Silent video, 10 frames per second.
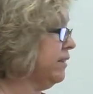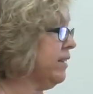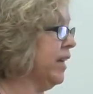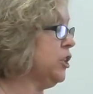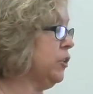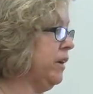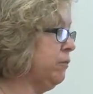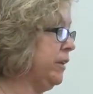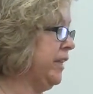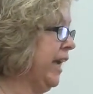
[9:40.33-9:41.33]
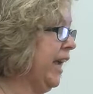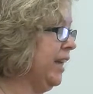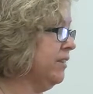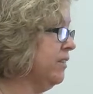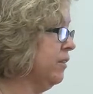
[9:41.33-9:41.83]
schedule every
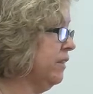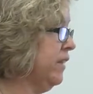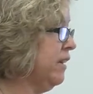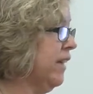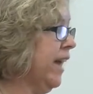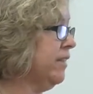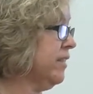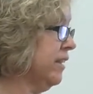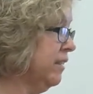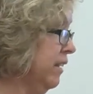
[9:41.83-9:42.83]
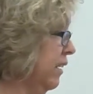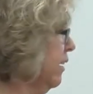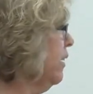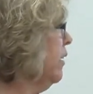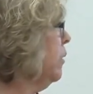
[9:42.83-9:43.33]
day so that the class can
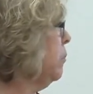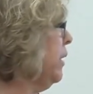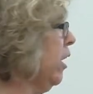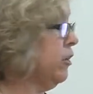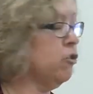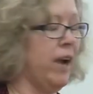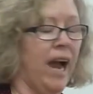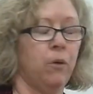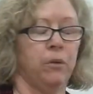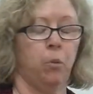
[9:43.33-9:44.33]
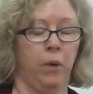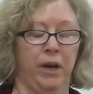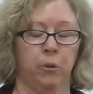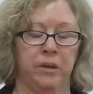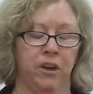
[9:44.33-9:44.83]
be on track with
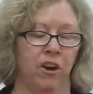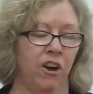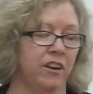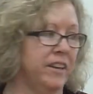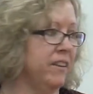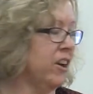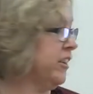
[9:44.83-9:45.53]
where we are in our